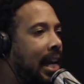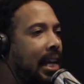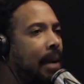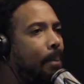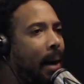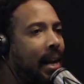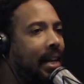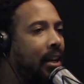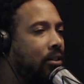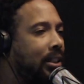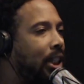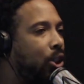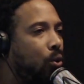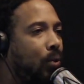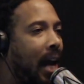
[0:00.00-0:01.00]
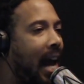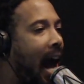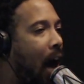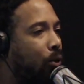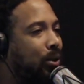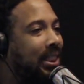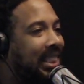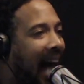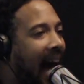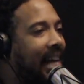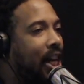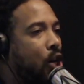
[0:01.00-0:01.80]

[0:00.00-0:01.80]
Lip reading: anybody else that you date outside